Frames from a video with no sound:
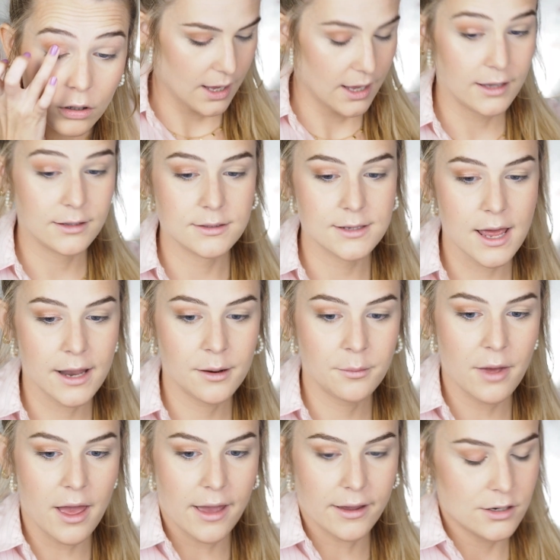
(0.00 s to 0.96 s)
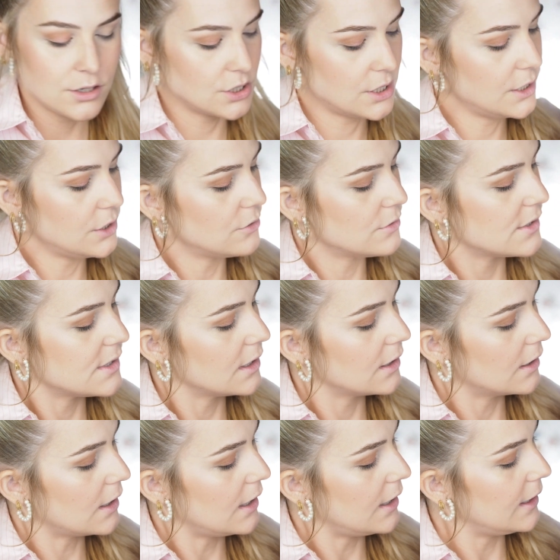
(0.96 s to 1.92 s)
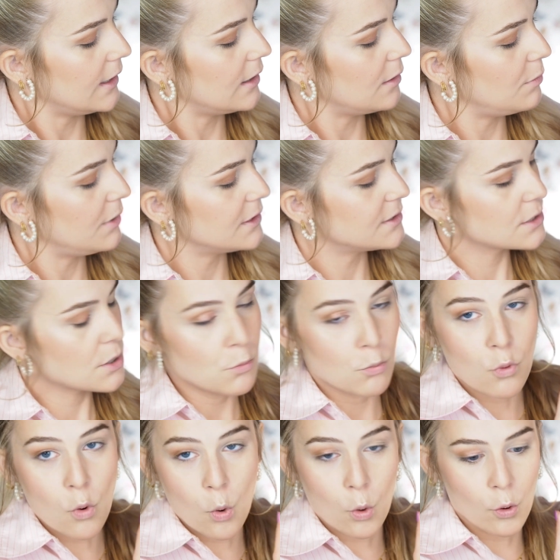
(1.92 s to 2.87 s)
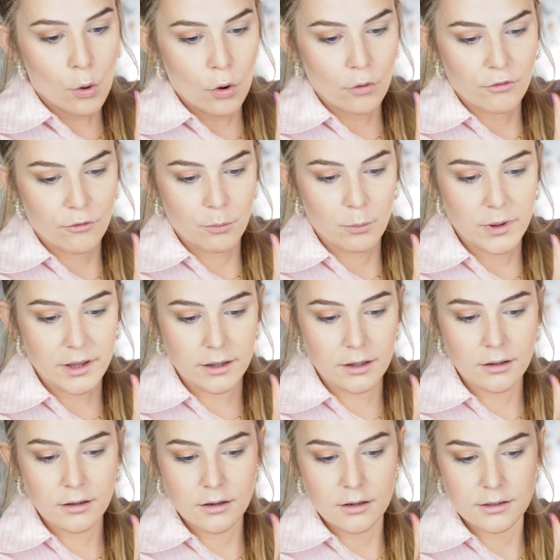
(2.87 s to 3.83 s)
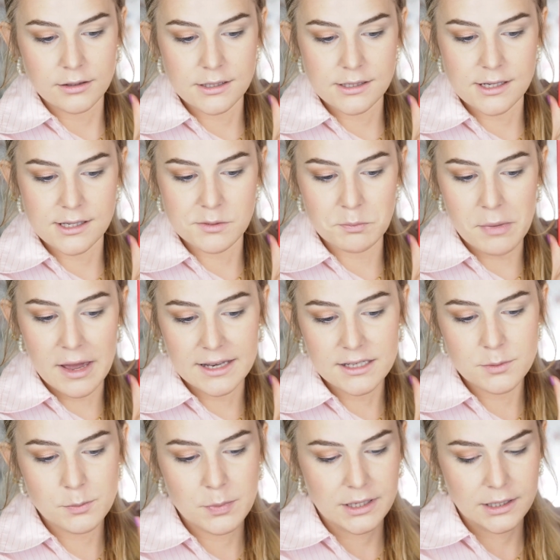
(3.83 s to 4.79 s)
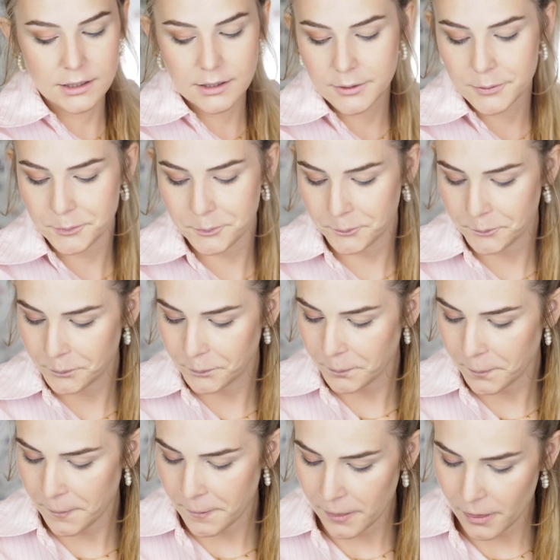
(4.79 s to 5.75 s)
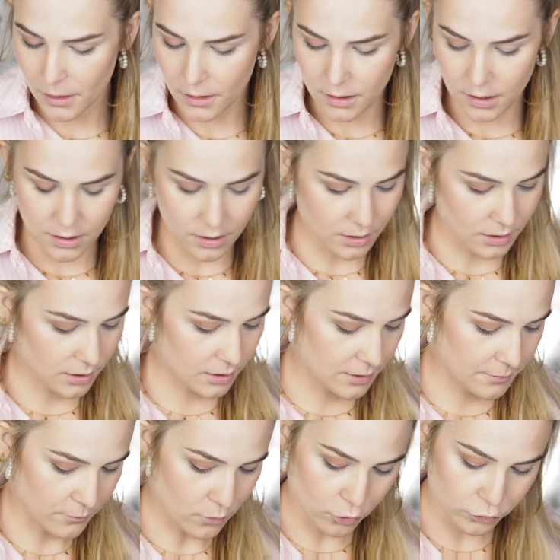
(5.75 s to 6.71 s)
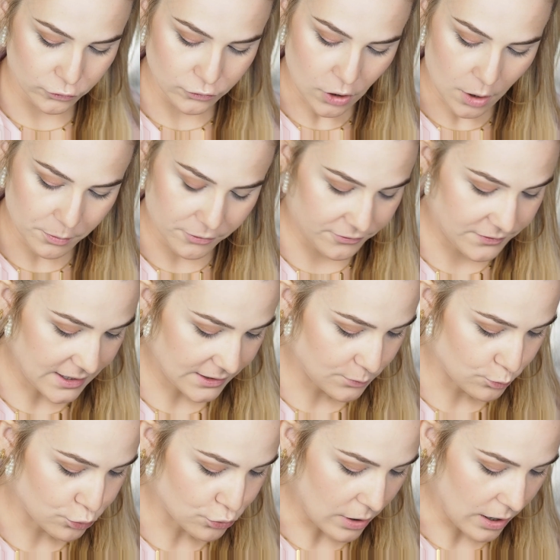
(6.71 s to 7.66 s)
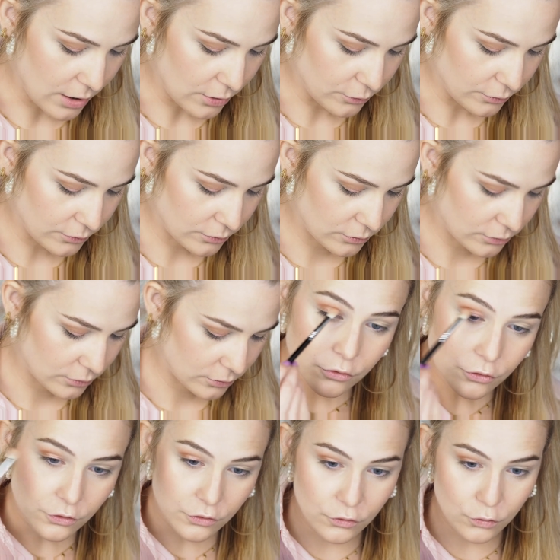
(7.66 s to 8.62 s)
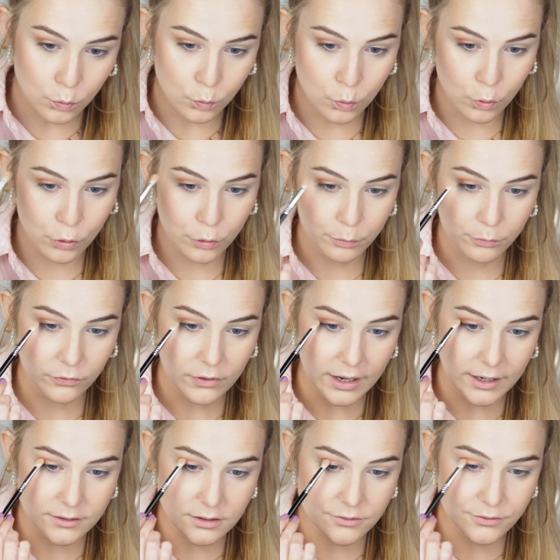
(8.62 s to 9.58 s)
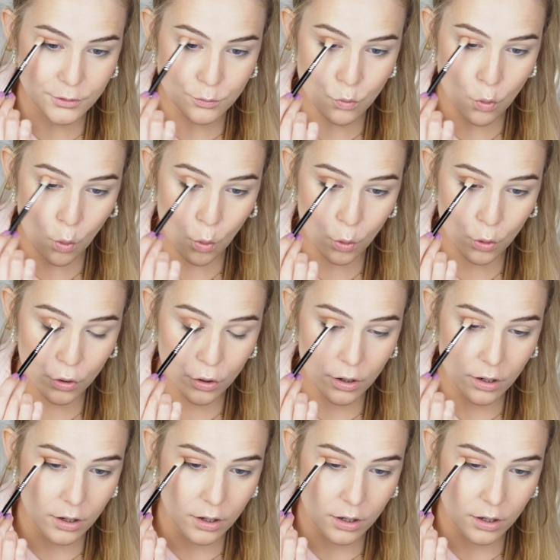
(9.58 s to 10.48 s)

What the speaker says: And then I'm actually using a little bit more of pink. This is matte pink. On top of that brown, just to warm that even more.